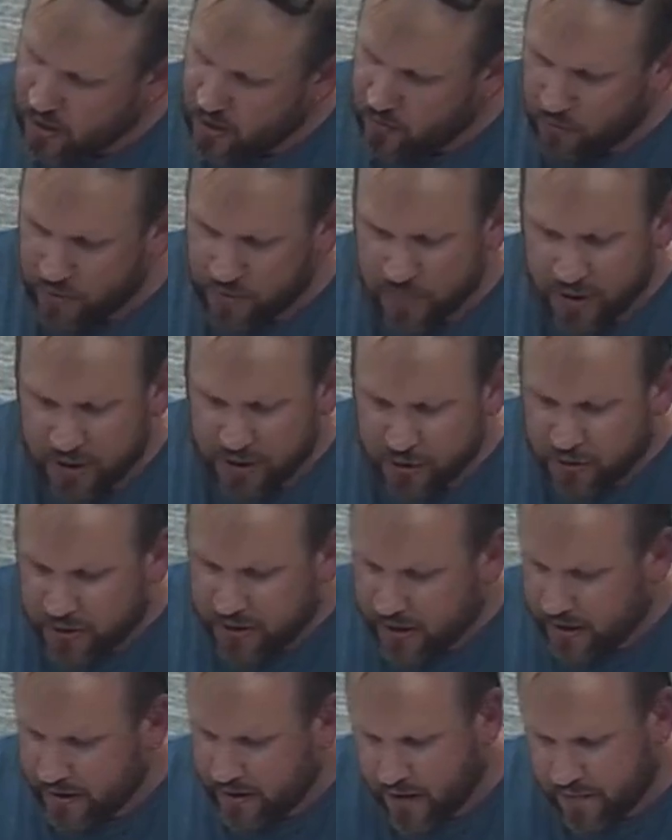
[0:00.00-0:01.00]
we've been
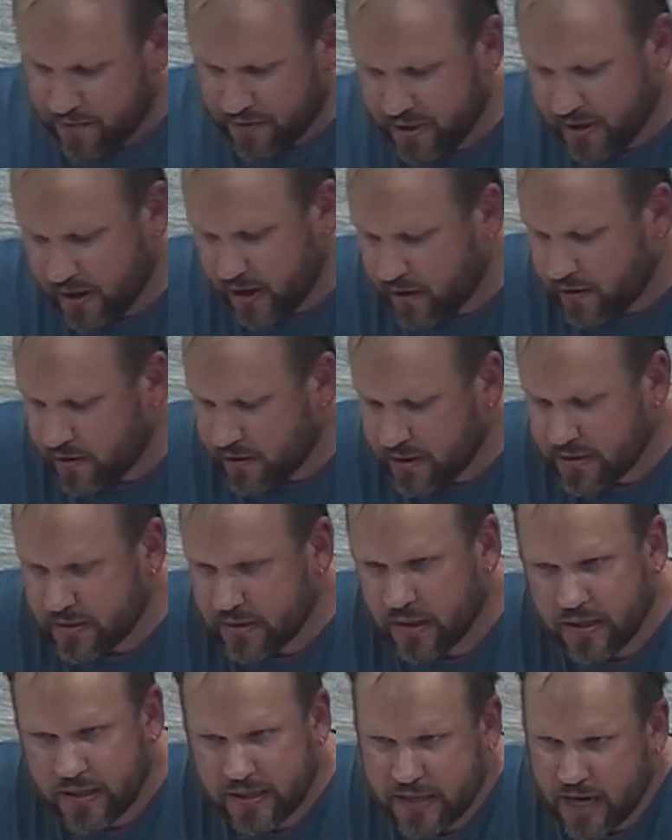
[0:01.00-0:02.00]
doing uh, everything under the
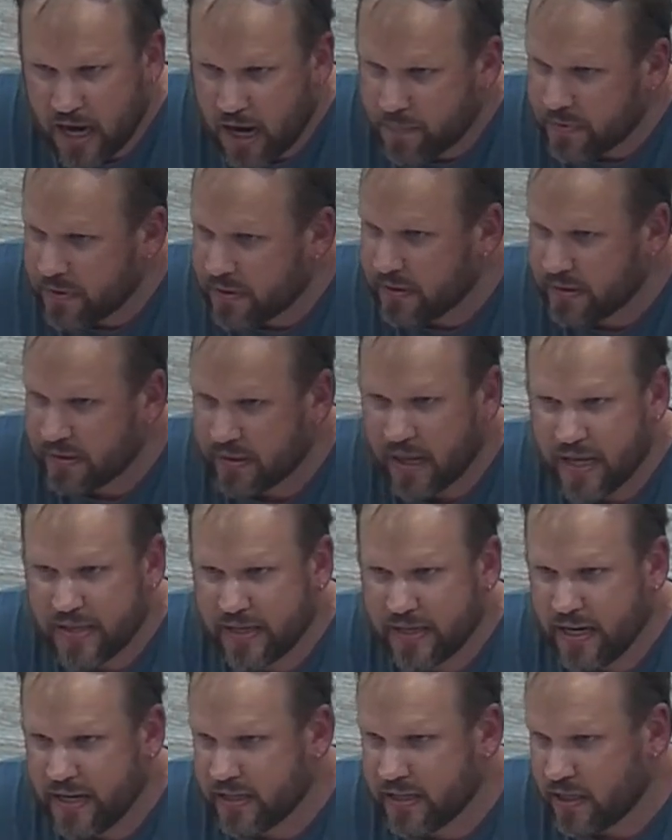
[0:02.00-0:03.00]
sun to stop it these
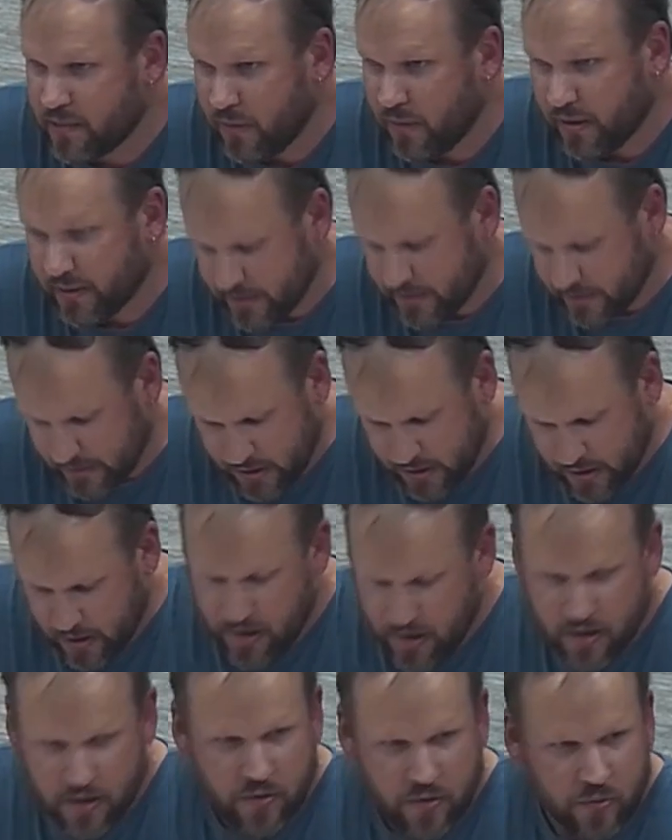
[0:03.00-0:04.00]
last 18 months.
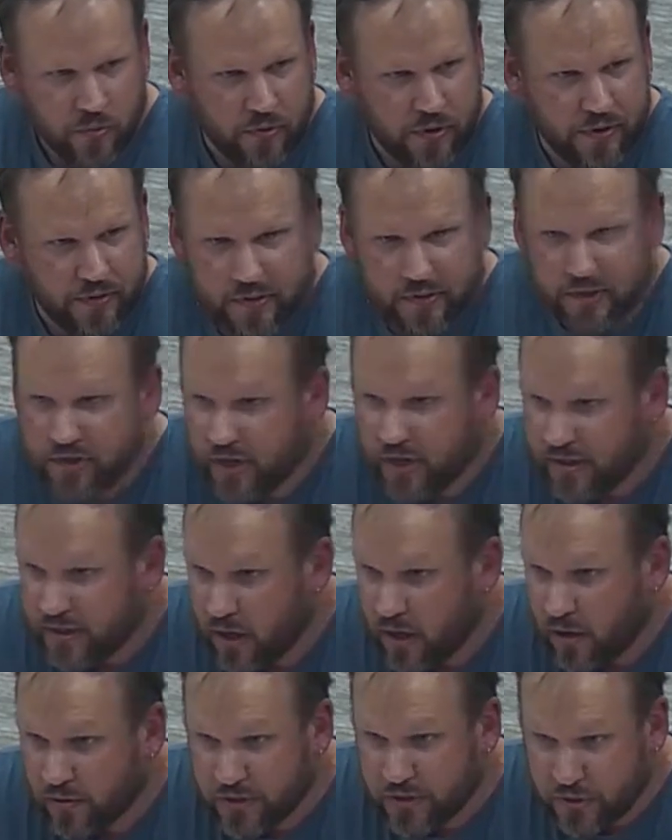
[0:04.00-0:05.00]
We've shut
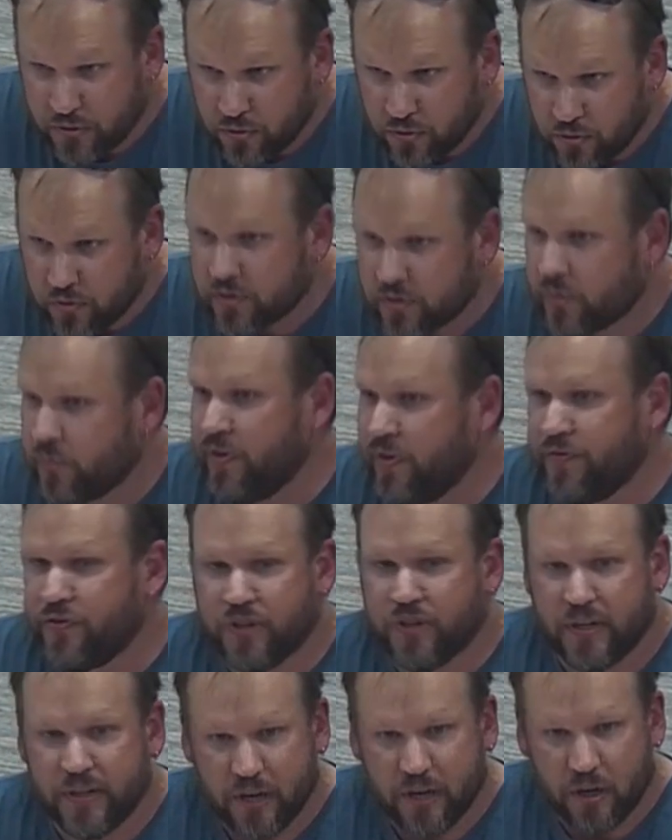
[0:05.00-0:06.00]
down schools, we've
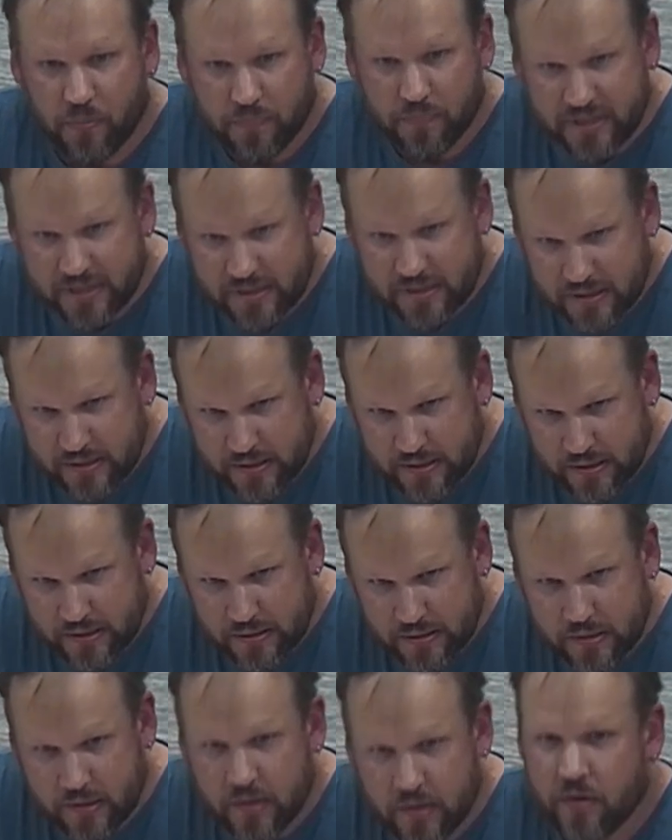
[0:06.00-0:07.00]
shut down
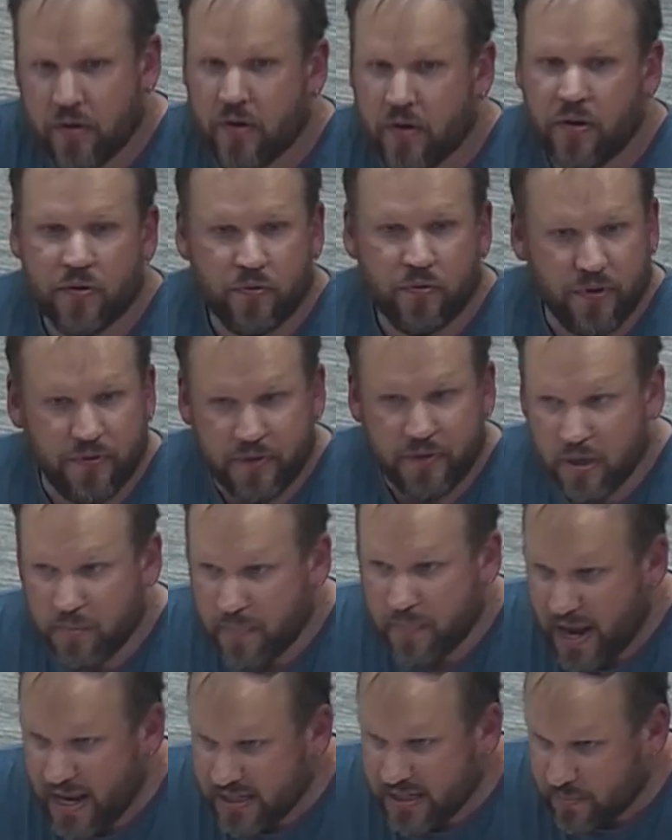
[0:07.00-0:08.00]
businesses, we've
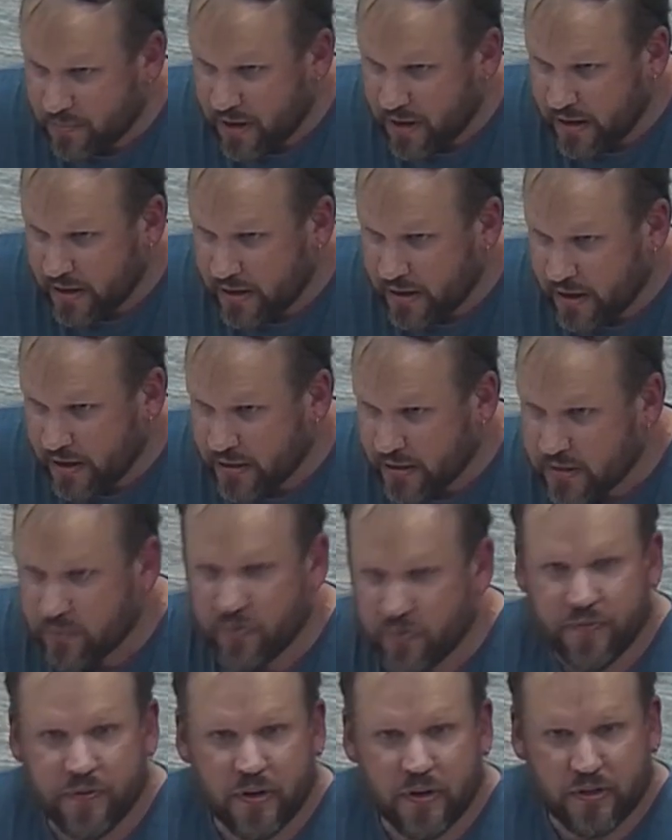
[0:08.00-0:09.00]
done mask
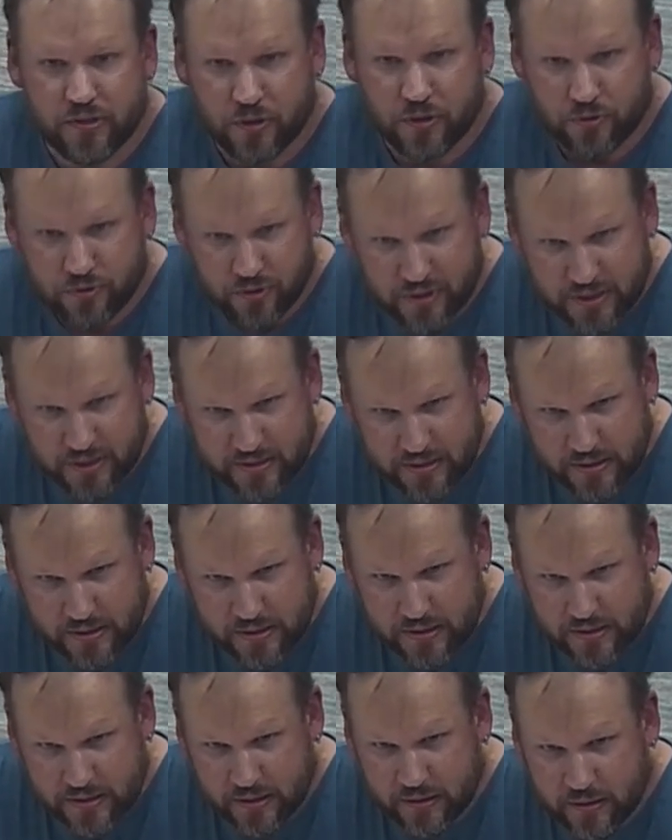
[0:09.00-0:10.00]
mandates, we've done social
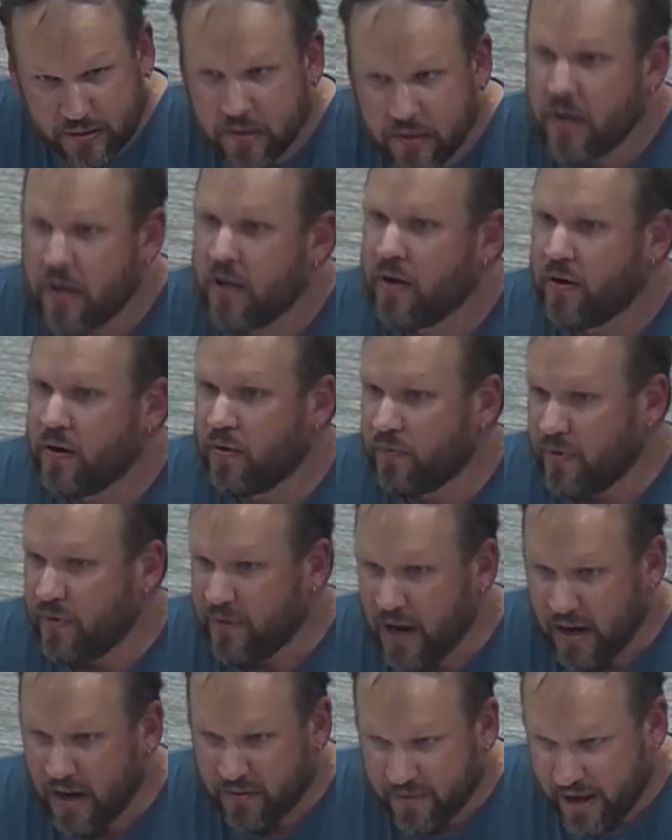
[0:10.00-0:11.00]
distancing,
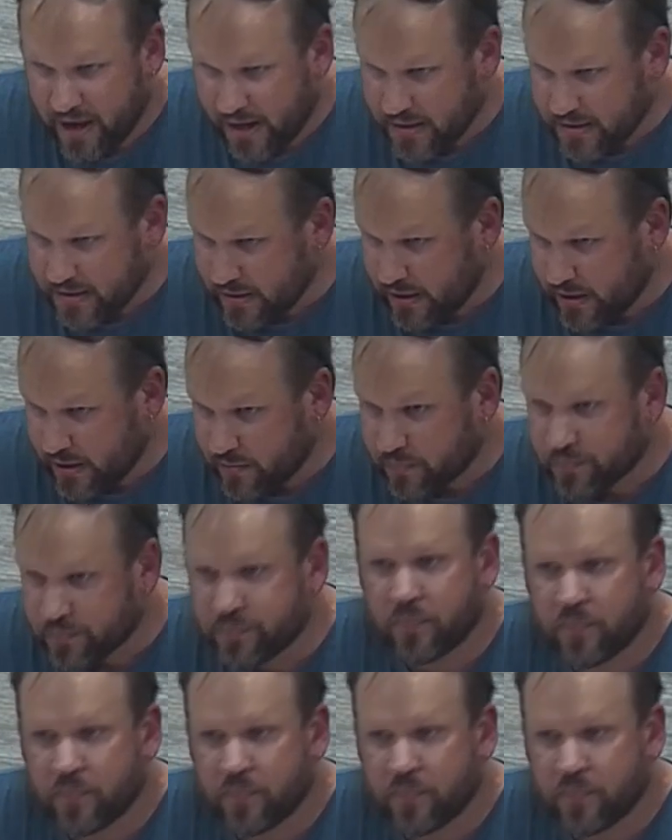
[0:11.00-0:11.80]
we've got a vaccine.